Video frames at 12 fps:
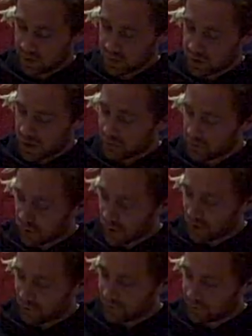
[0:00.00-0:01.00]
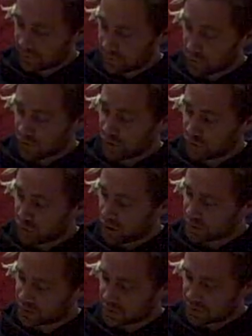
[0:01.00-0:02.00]
You gave your life for your little
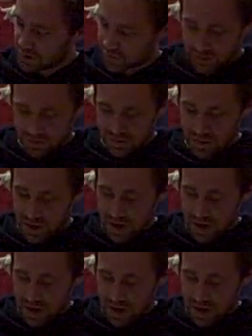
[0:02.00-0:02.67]
brothers and sisters,